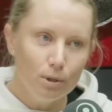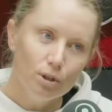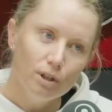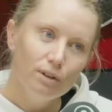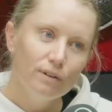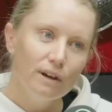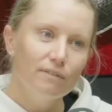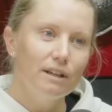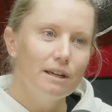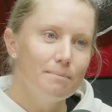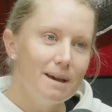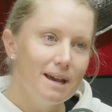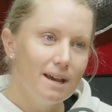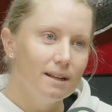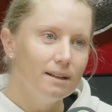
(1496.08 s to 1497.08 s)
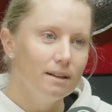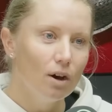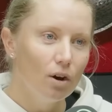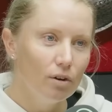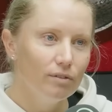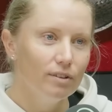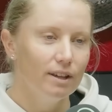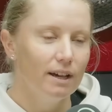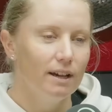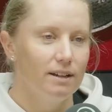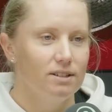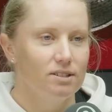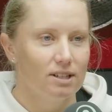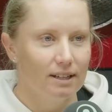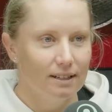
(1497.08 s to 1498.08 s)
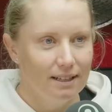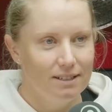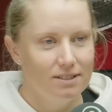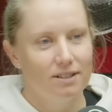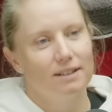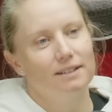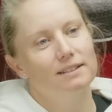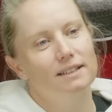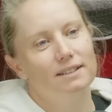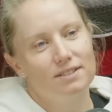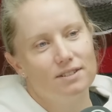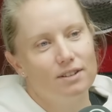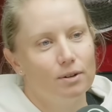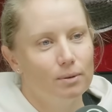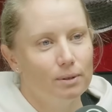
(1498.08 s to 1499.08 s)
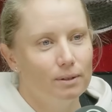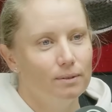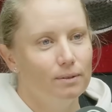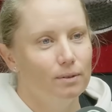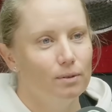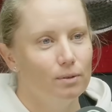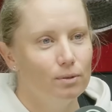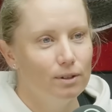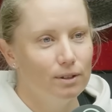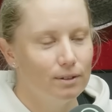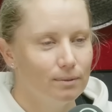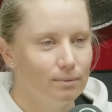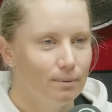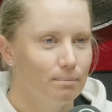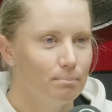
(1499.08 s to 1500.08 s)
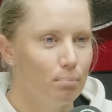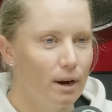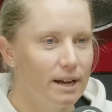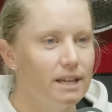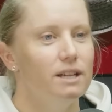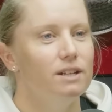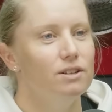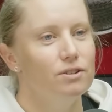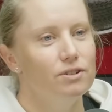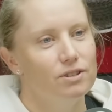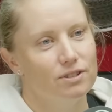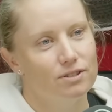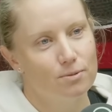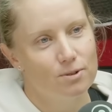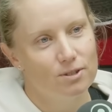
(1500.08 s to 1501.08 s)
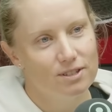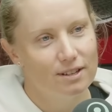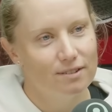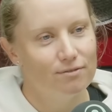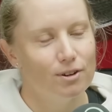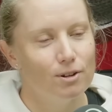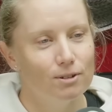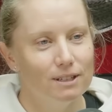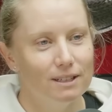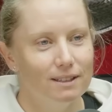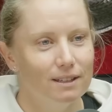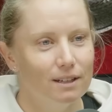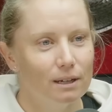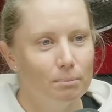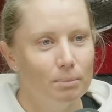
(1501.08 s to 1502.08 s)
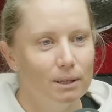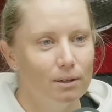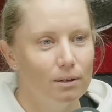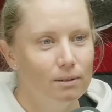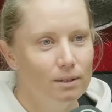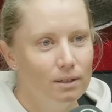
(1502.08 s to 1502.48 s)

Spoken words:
beauty of having a man over there is that he's going to let us know and all the breaking news as to what's unfolding in the IPL